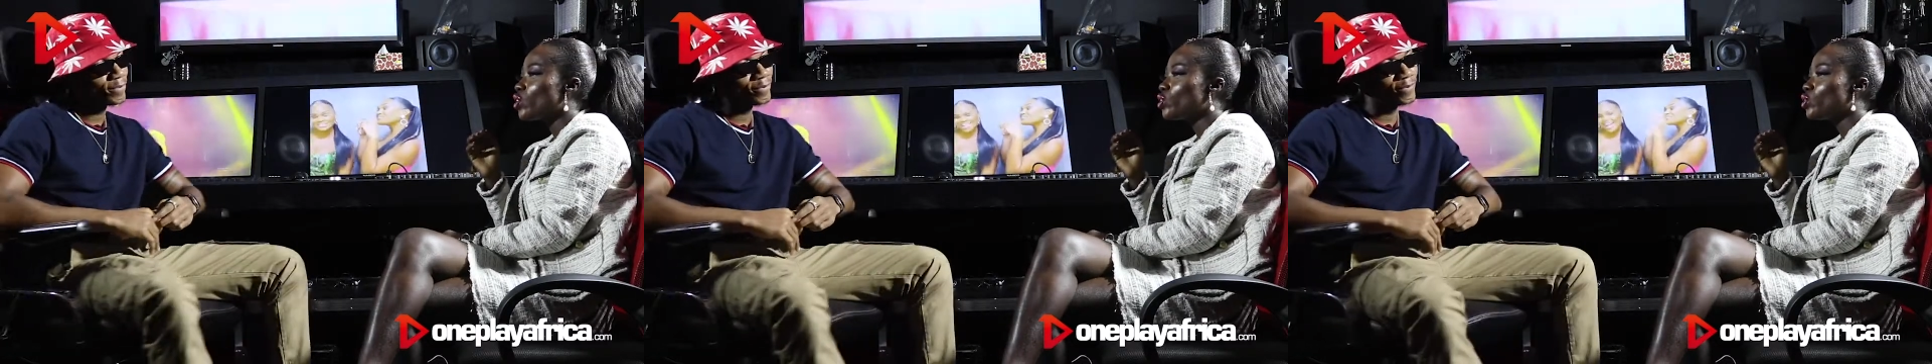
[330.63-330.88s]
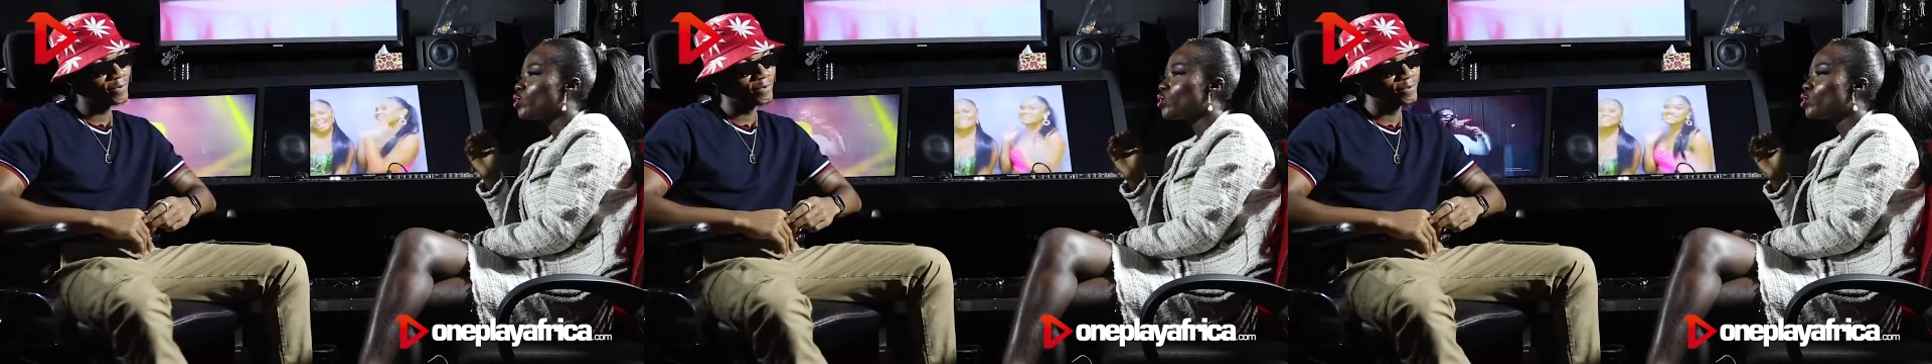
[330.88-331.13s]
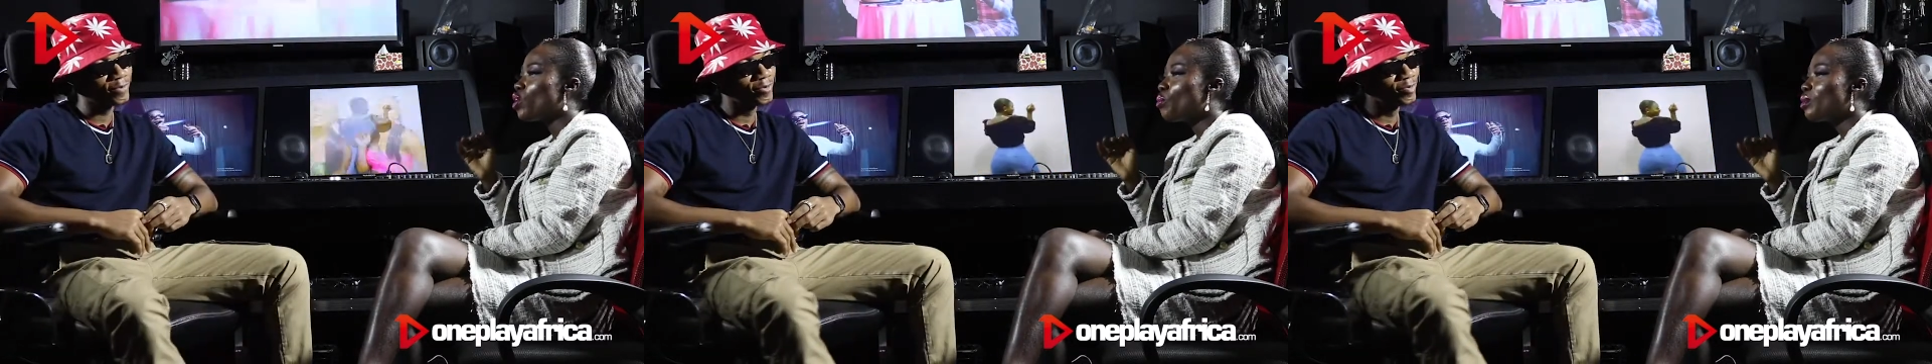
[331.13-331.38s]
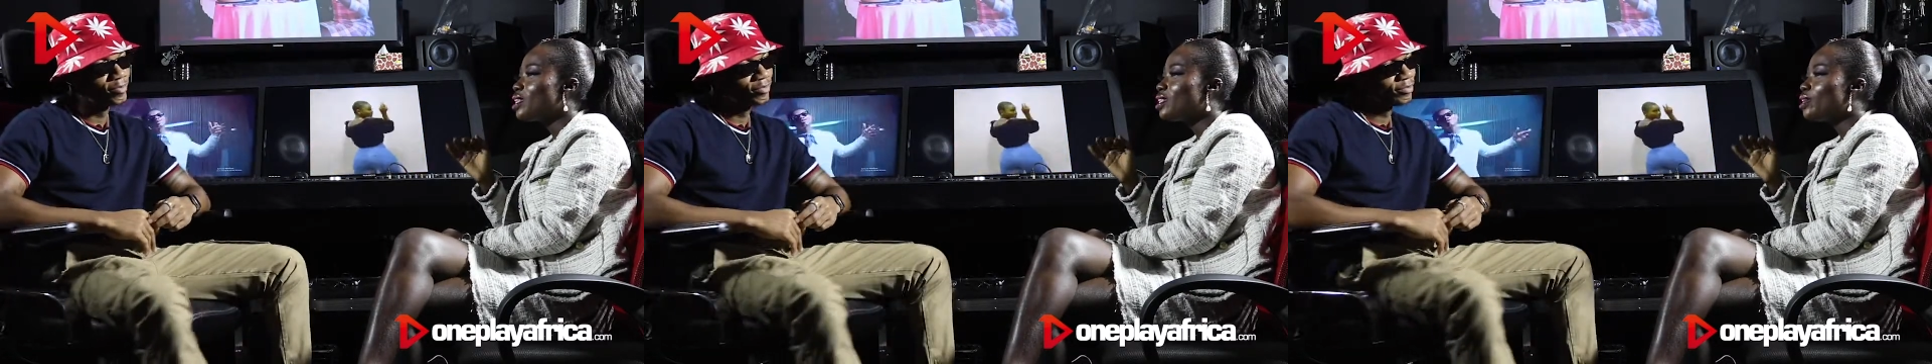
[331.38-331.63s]
you
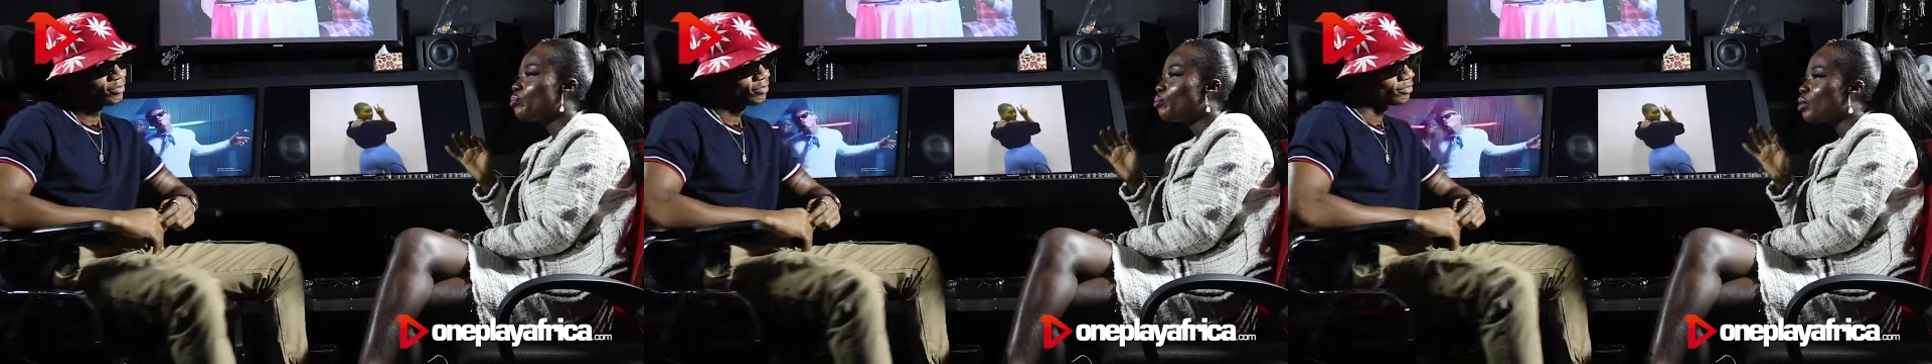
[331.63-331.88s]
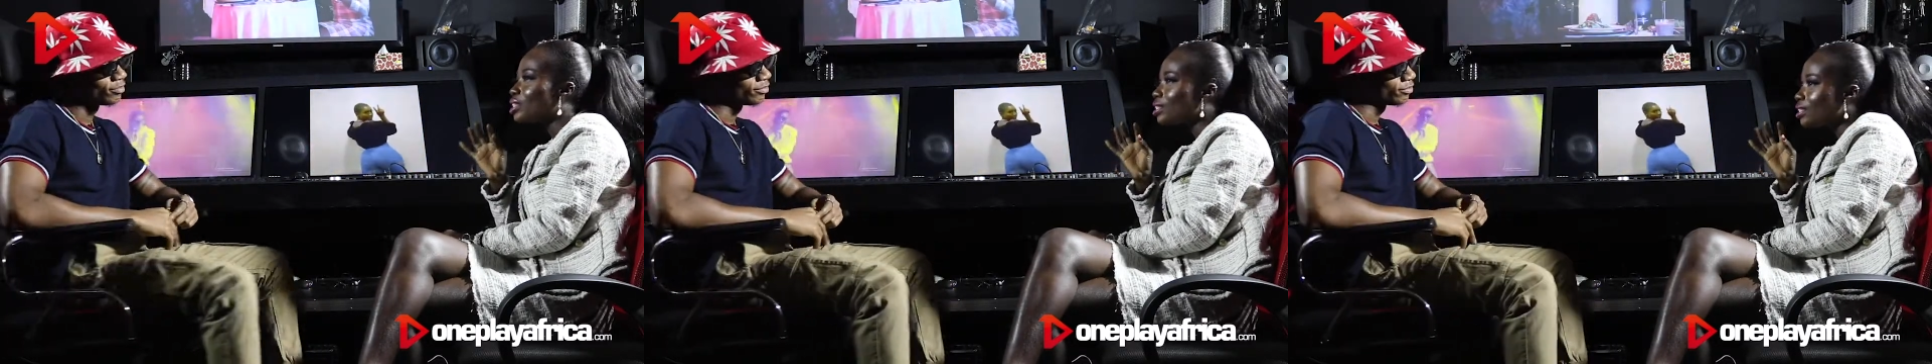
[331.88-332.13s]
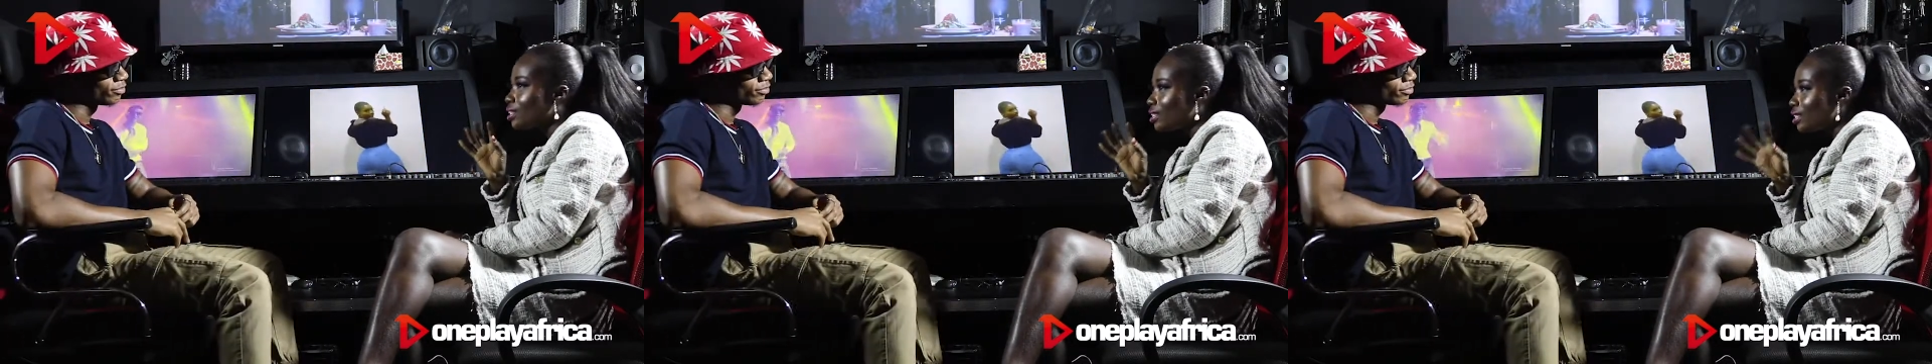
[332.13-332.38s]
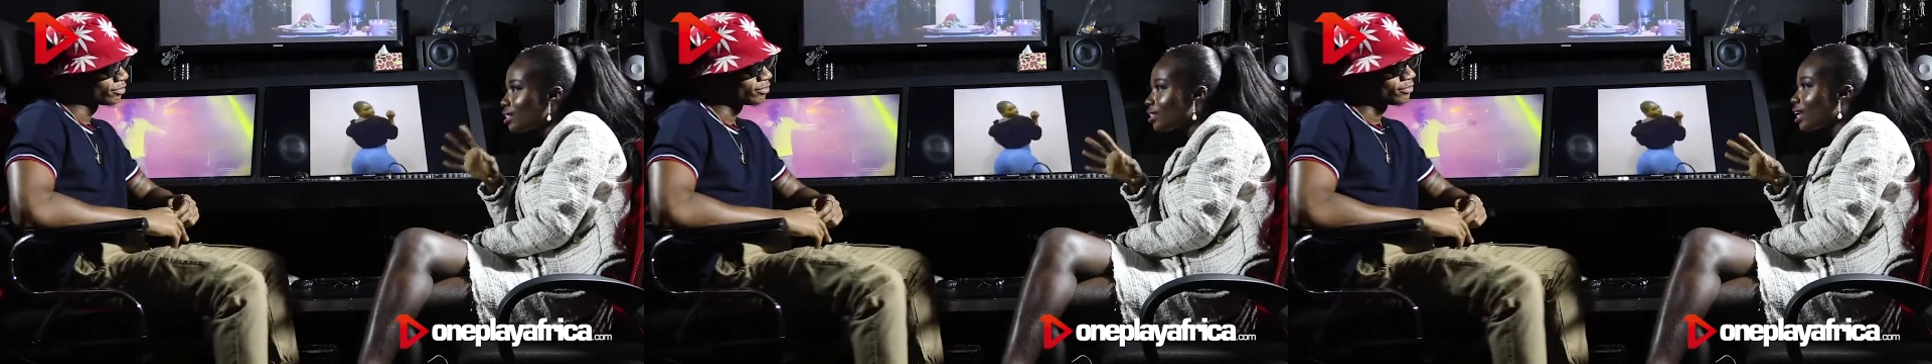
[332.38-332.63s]
normally
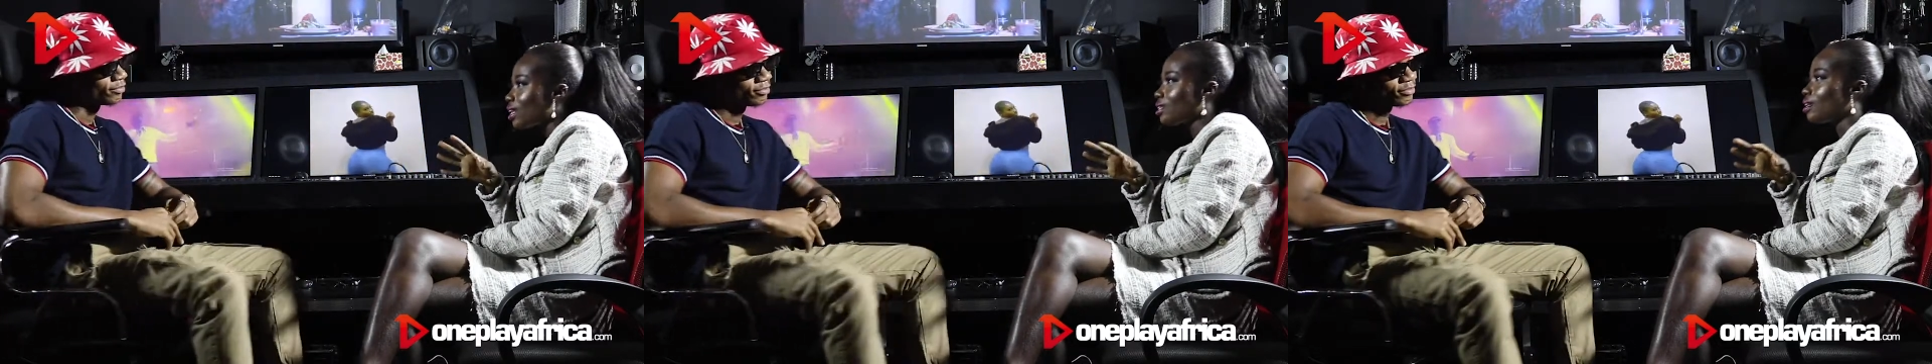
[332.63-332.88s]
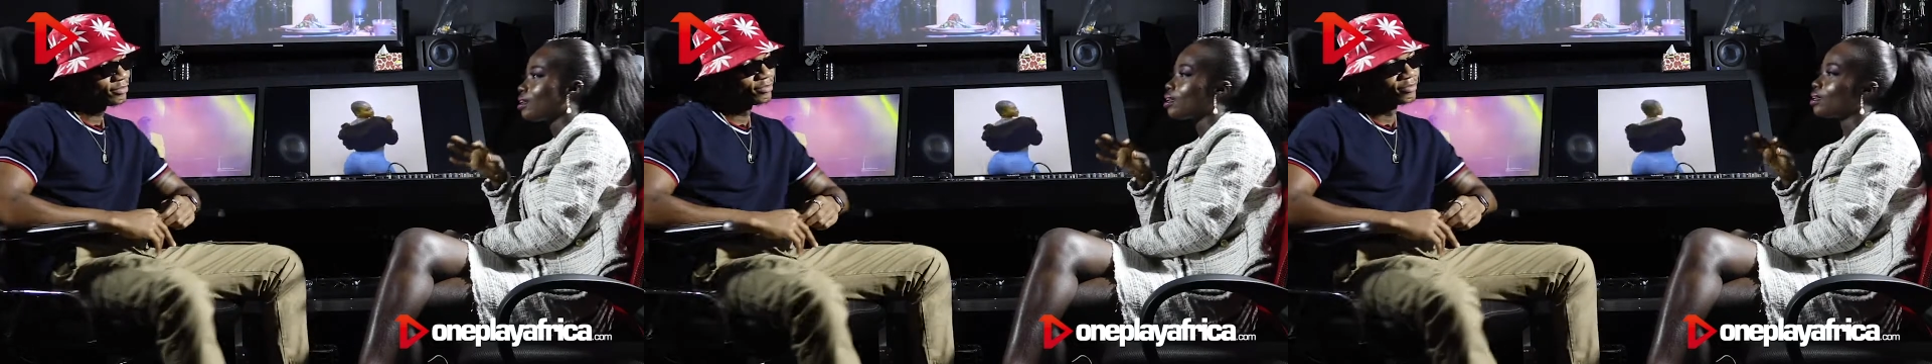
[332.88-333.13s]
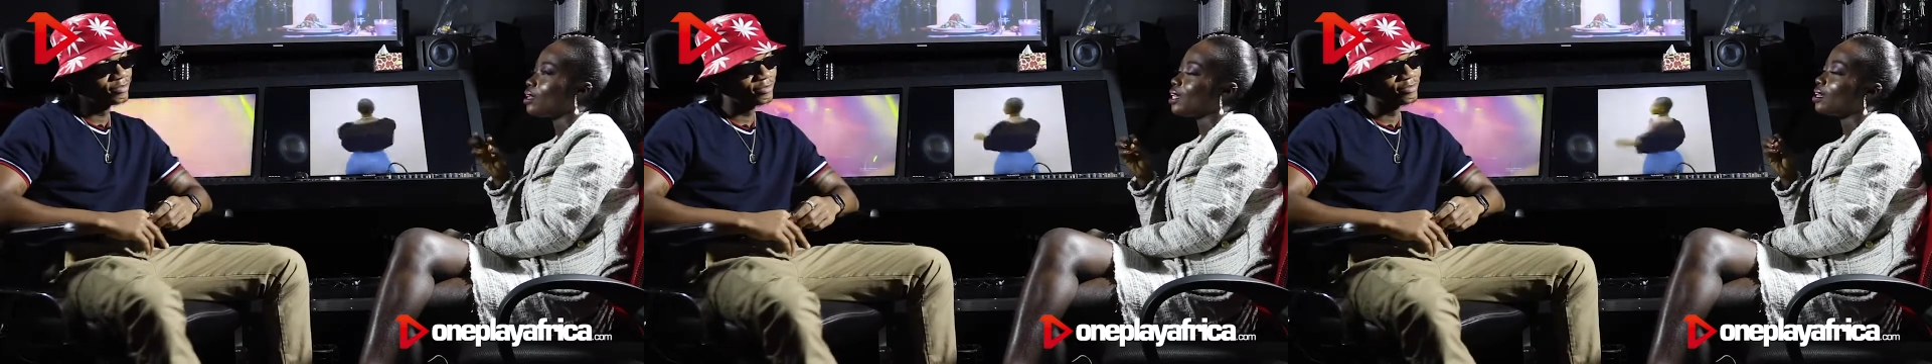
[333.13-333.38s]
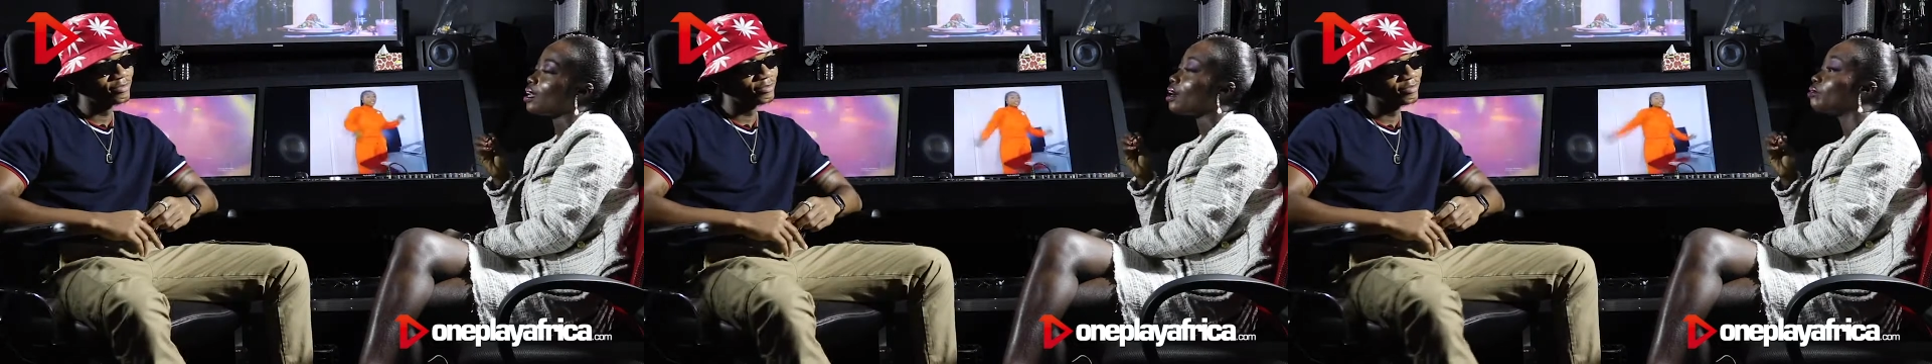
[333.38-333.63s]
positioned as the
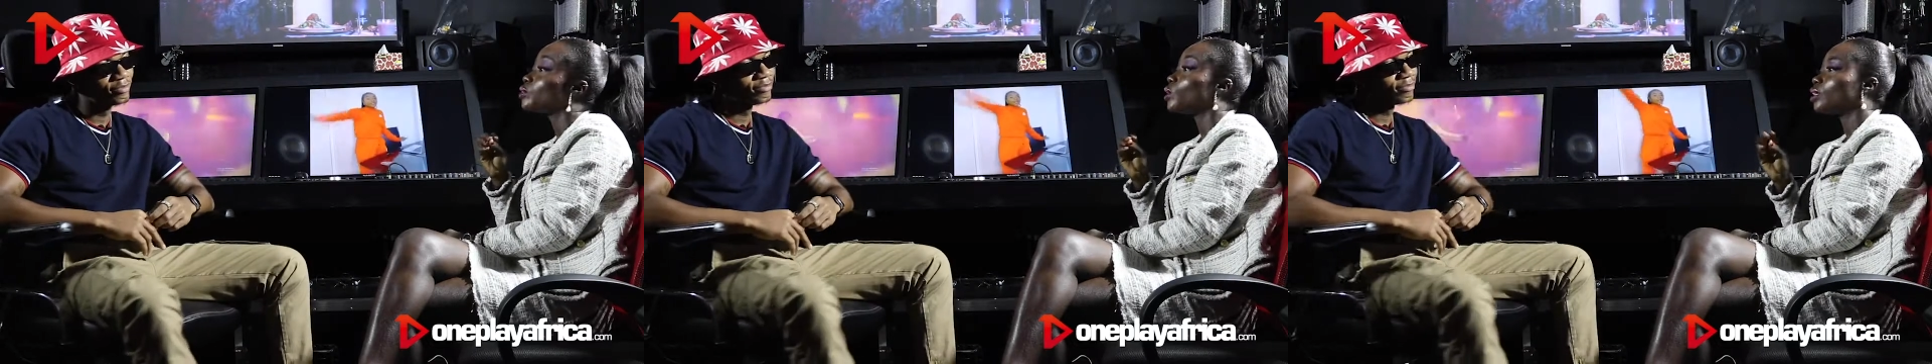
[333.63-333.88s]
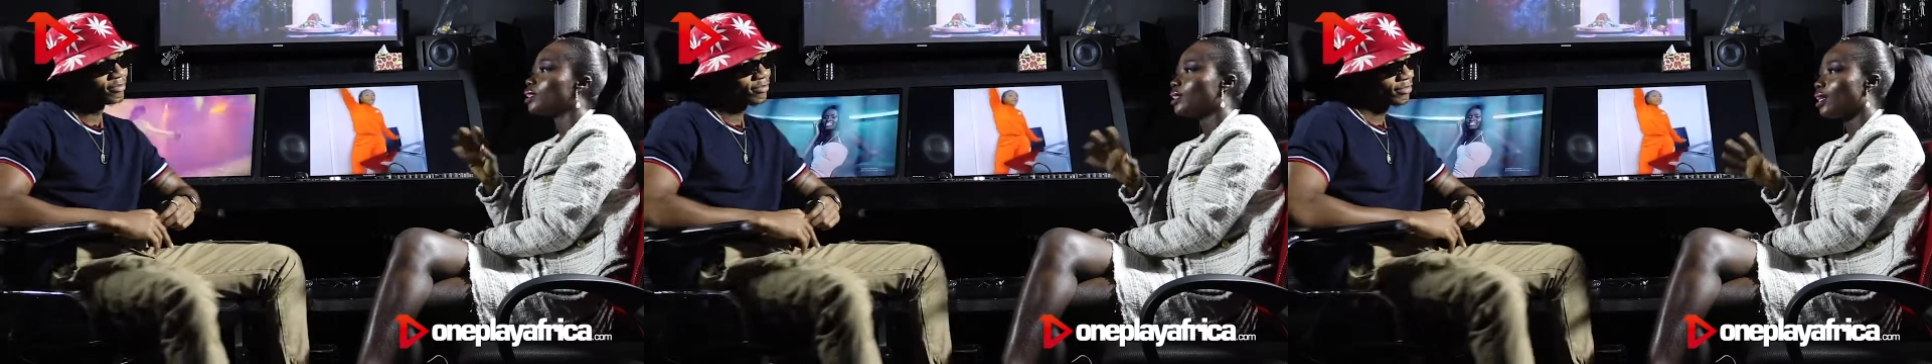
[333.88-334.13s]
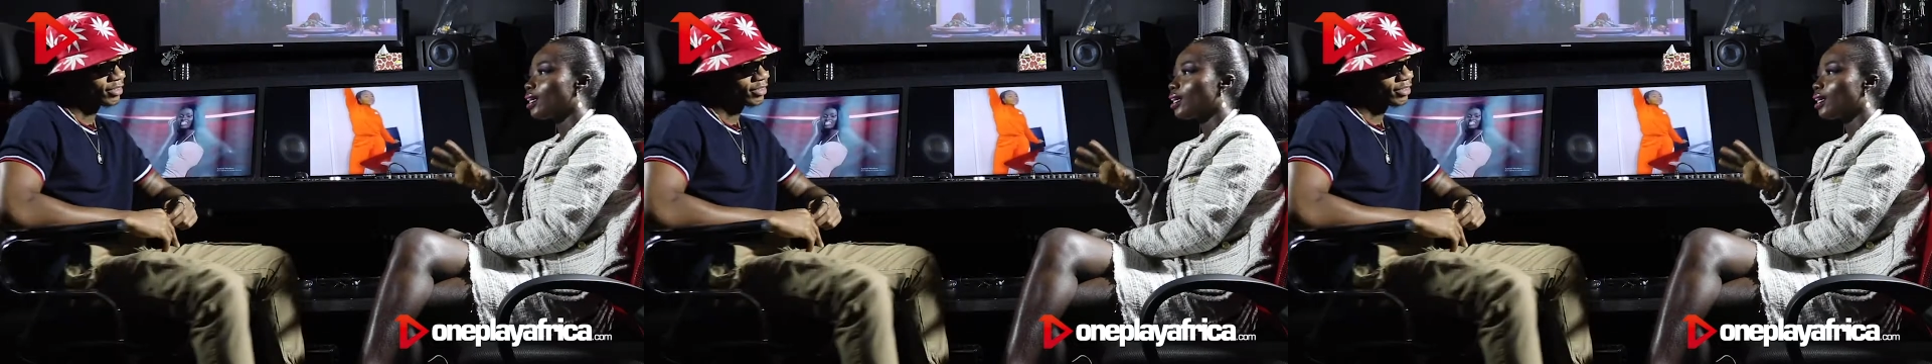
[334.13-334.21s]
love doctor,